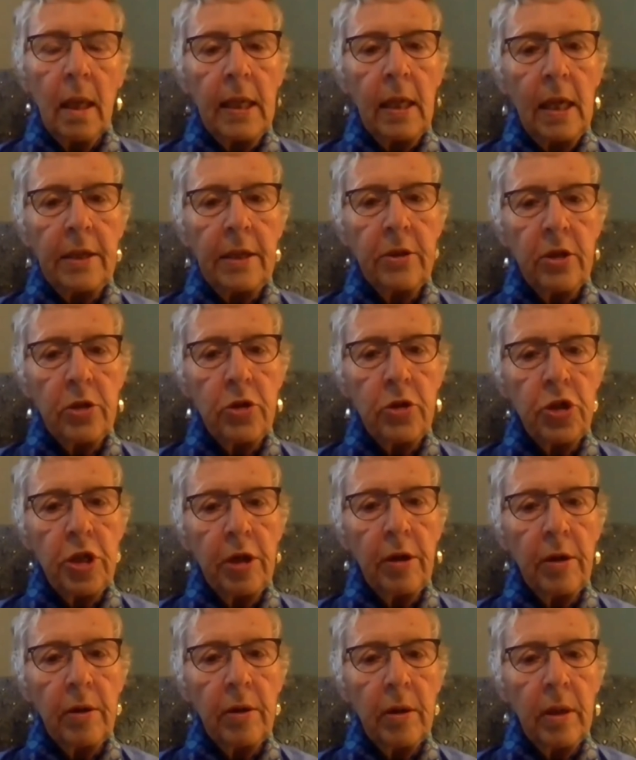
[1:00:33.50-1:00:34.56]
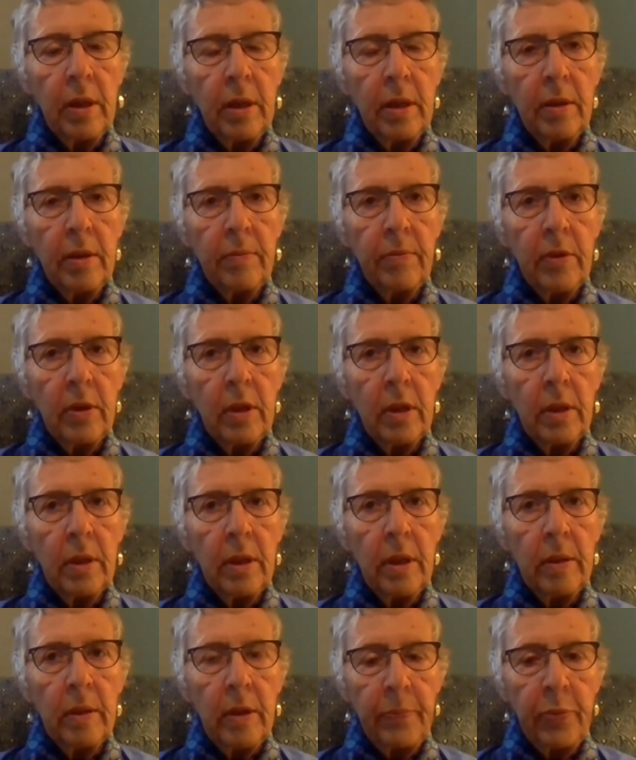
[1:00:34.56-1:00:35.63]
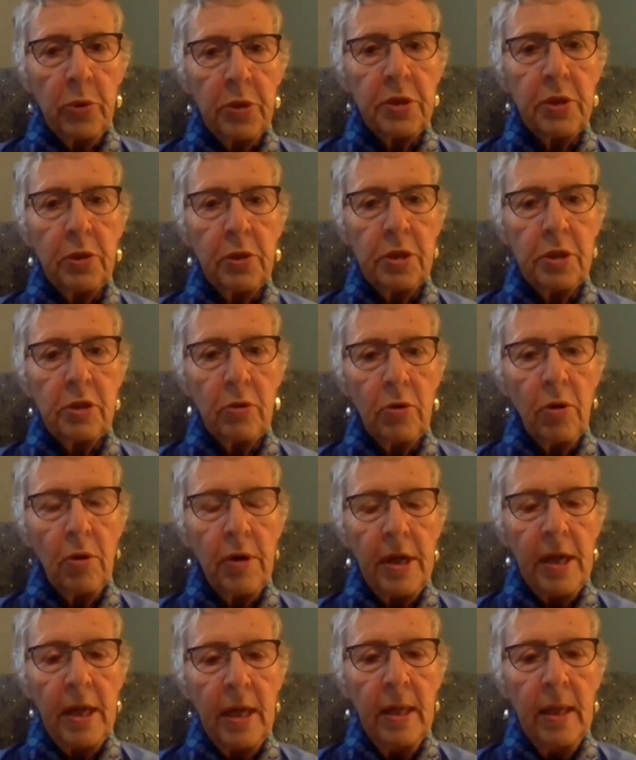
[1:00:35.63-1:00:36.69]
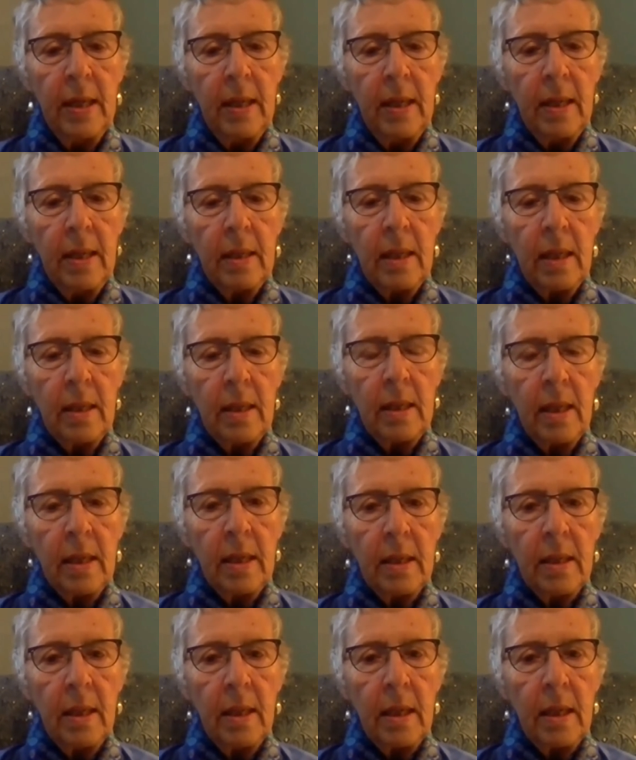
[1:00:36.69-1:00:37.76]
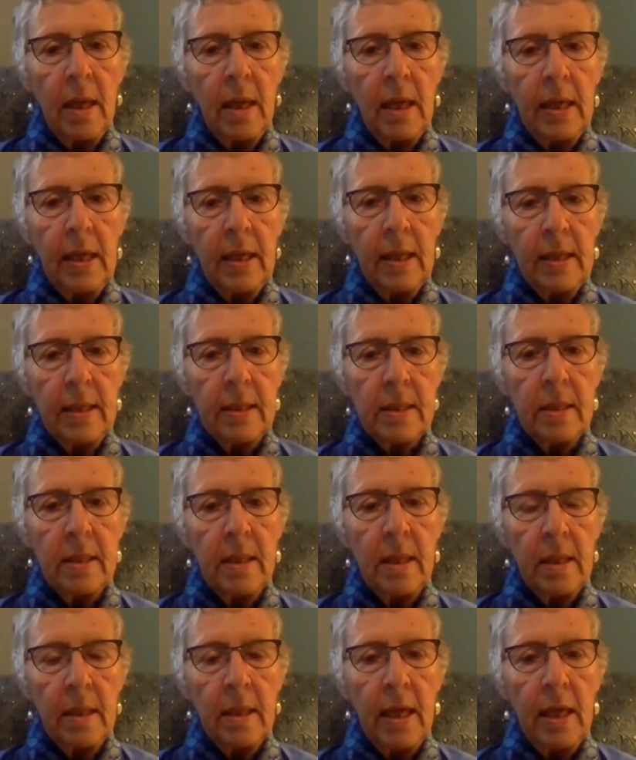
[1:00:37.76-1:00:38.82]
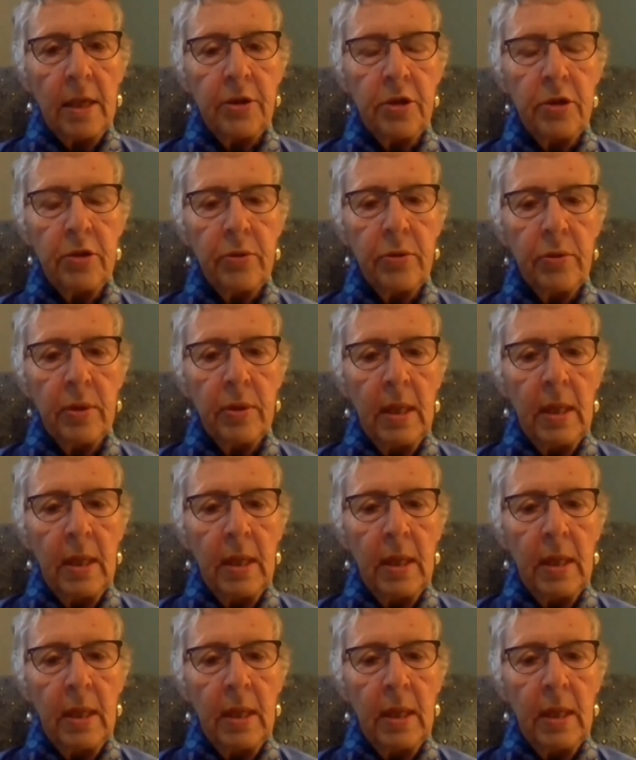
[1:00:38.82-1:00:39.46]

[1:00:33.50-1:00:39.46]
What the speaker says: like to just share a personal story that highlights that too.